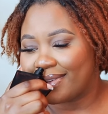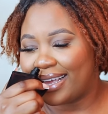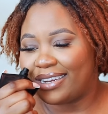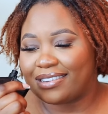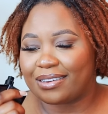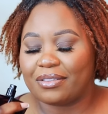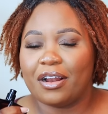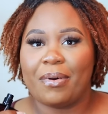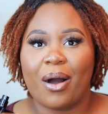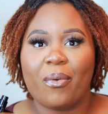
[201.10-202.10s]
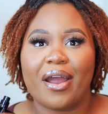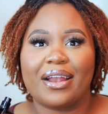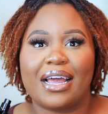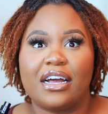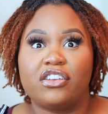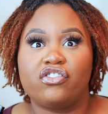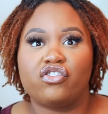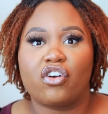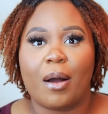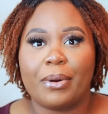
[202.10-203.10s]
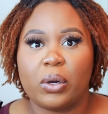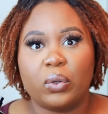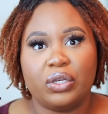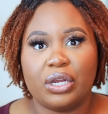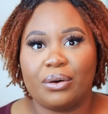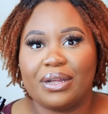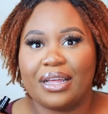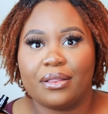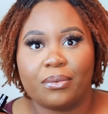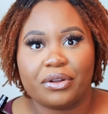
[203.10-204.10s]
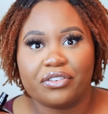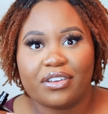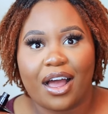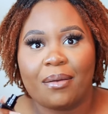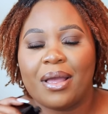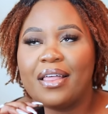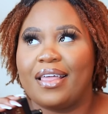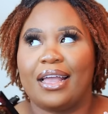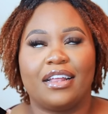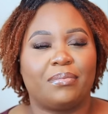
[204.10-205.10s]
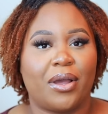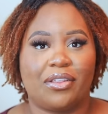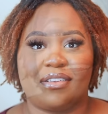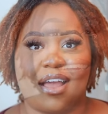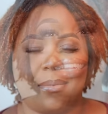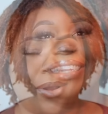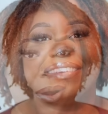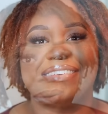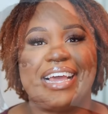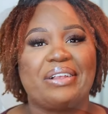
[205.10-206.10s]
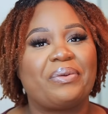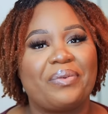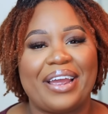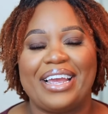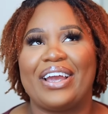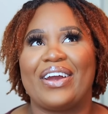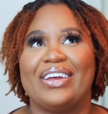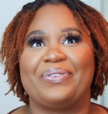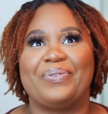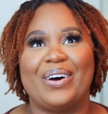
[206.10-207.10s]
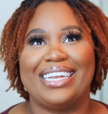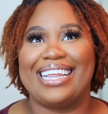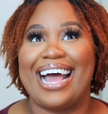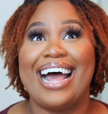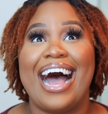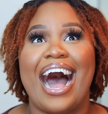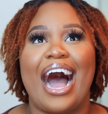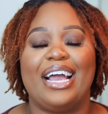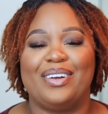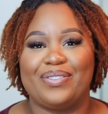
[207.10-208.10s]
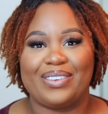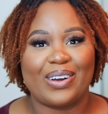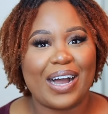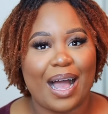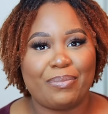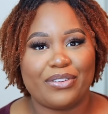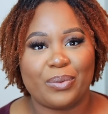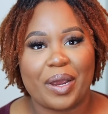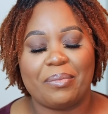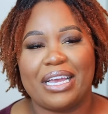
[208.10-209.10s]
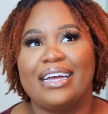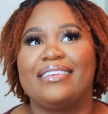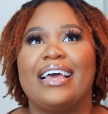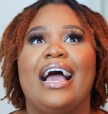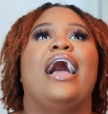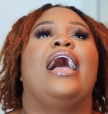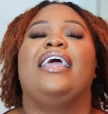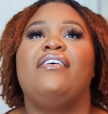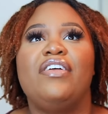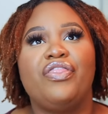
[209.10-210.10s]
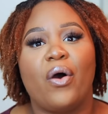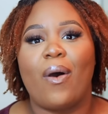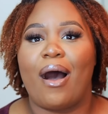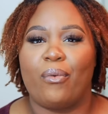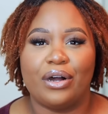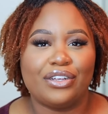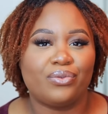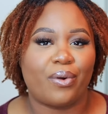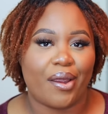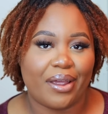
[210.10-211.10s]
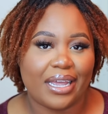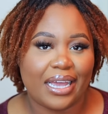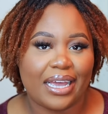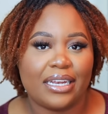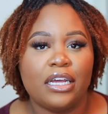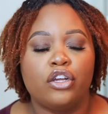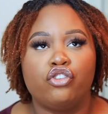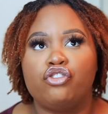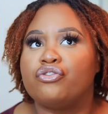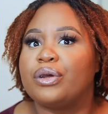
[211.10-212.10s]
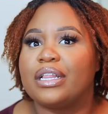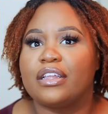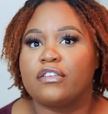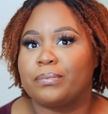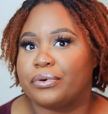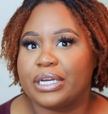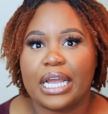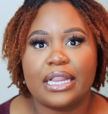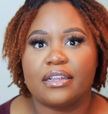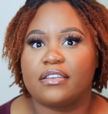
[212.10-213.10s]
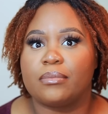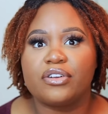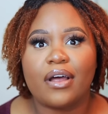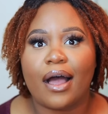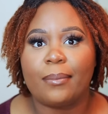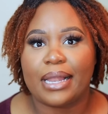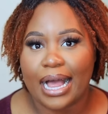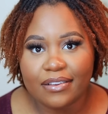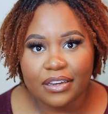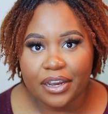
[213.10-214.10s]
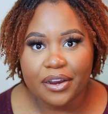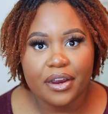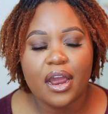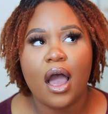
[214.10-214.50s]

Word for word: And it's something about wearing like a tropical note in the wintertime that gets me all the time. This next one right here is one that I am so happy to wear, because even though I was wearing it during the spring and the summertime last year,